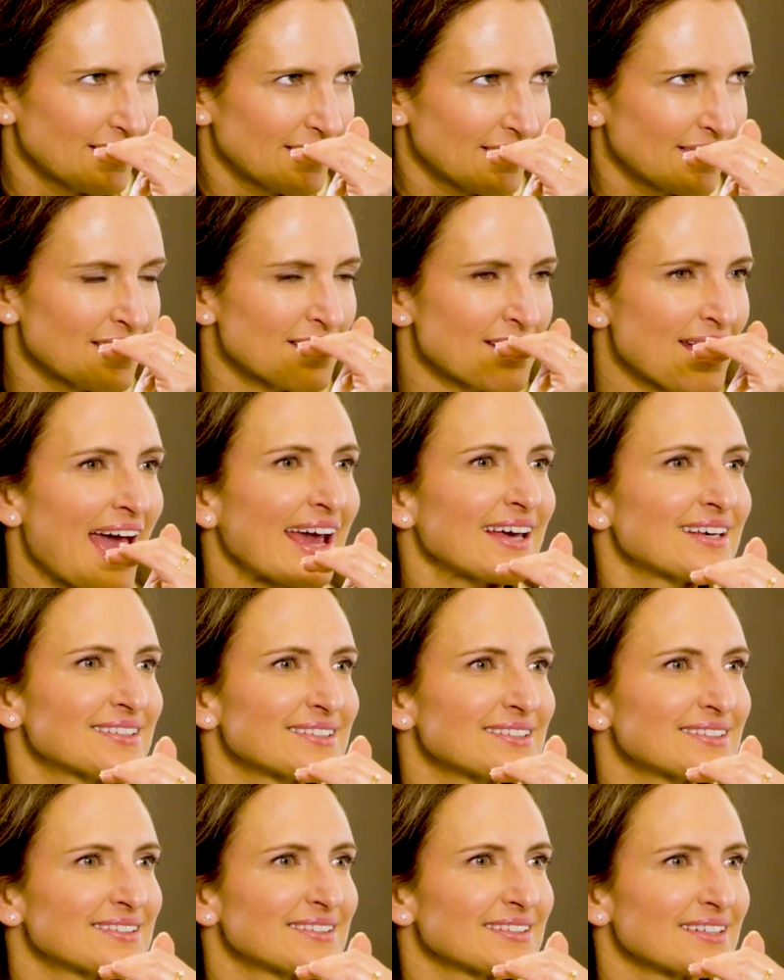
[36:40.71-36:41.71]
The
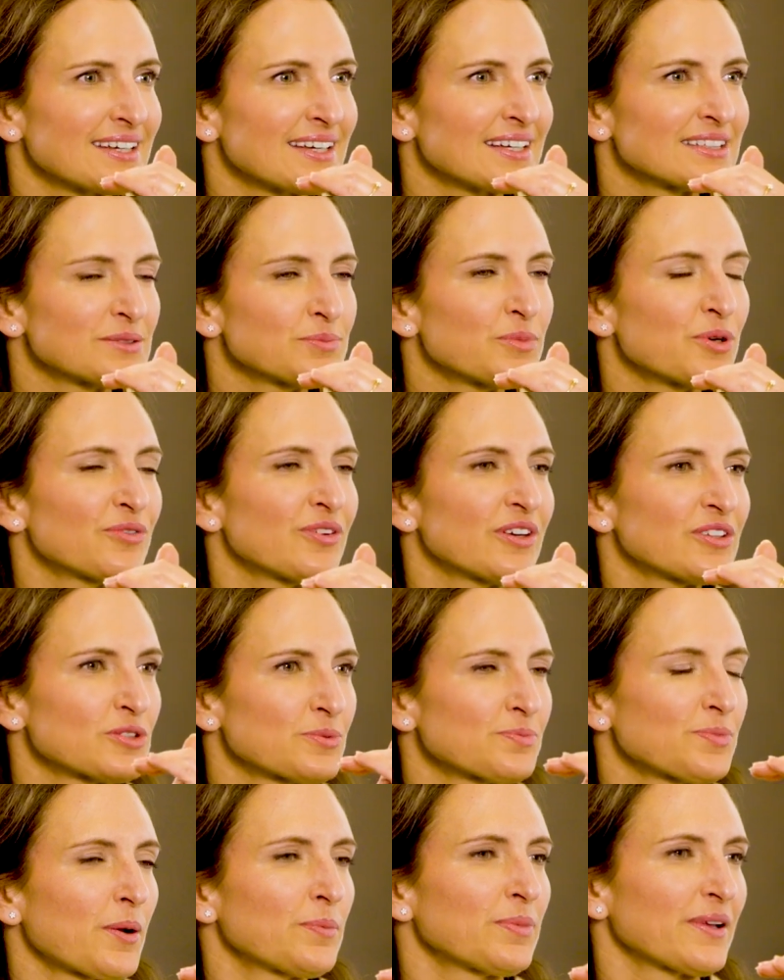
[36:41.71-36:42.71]
next is moving to
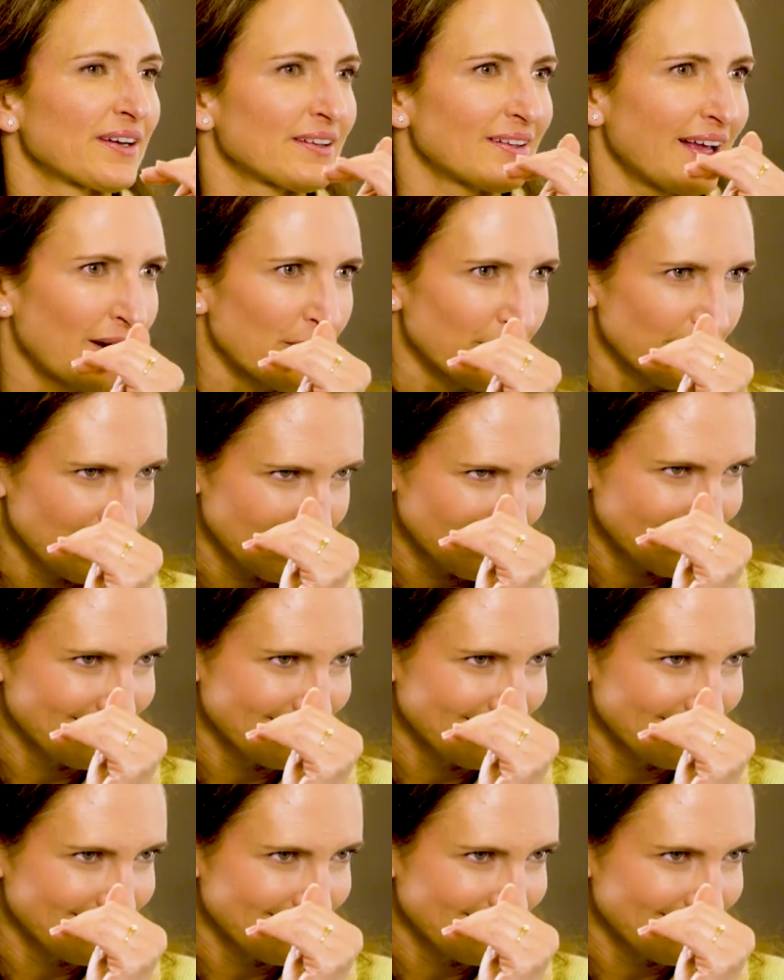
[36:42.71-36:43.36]
public cloud.